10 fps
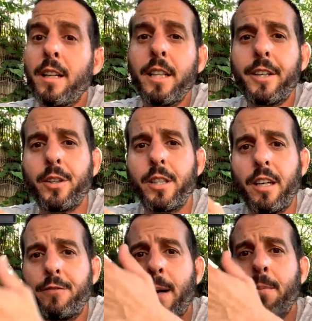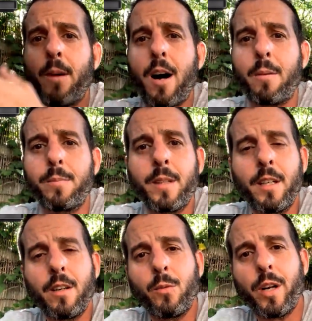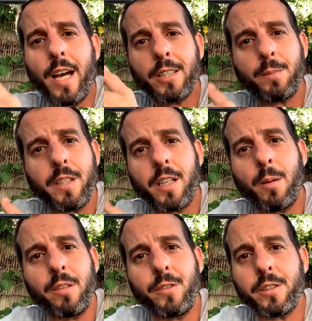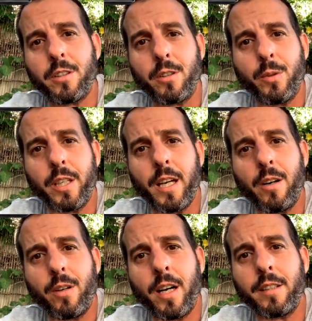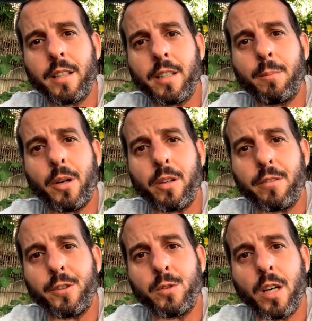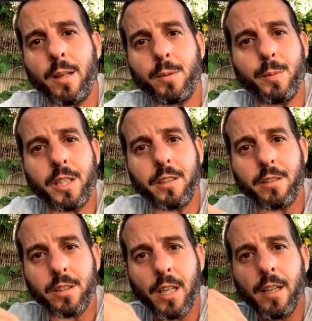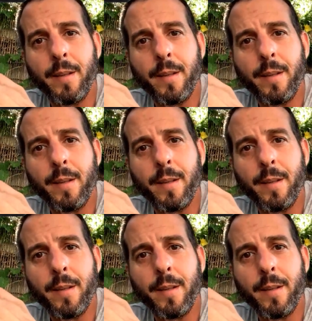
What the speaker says: literally, if my mom would ask me to come and visit her right now, I'd think about it a few times, because